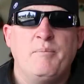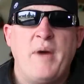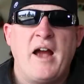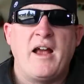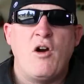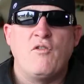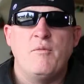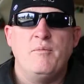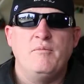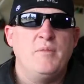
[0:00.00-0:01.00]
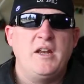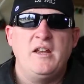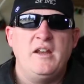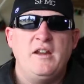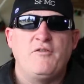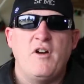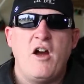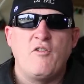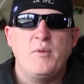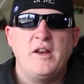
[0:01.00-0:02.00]
pack however many you need for
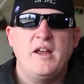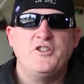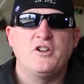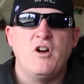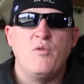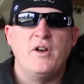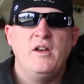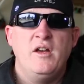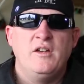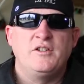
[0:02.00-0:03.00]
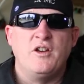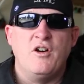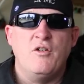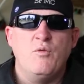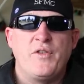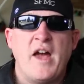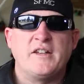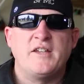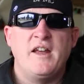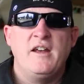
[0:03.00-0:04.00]
however many days you're going. So with
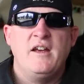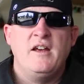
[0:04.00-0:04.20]
that said,